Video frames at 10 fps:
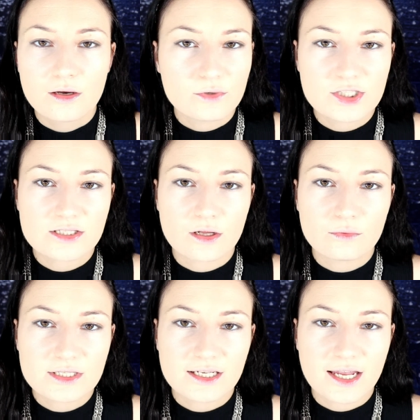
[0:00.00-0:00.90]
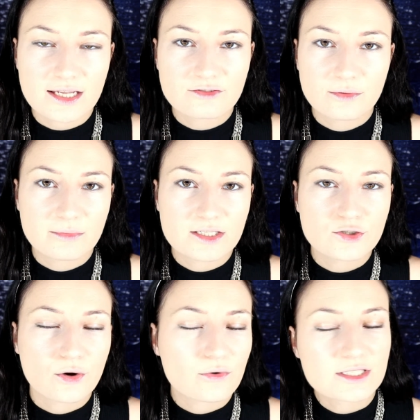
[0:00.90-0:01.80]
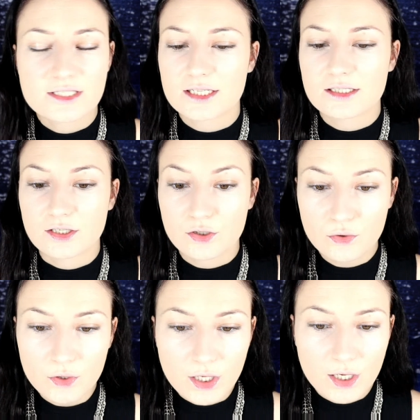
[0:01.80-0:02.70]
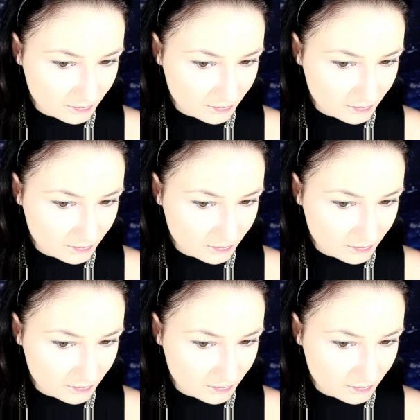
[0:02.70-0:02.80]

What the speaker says: which is always the case for me, so it's nothing new.